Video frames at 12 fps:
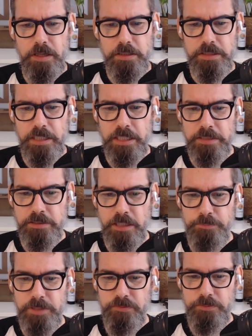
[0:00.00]
that had
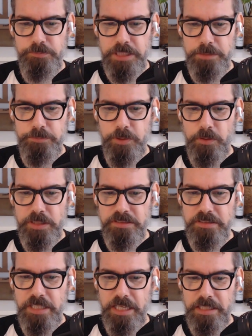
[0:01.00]
jumped off a pier, broke his
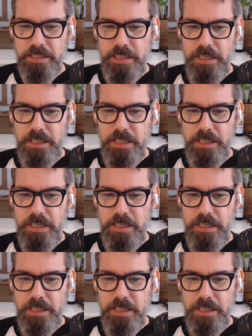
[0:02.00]
neck,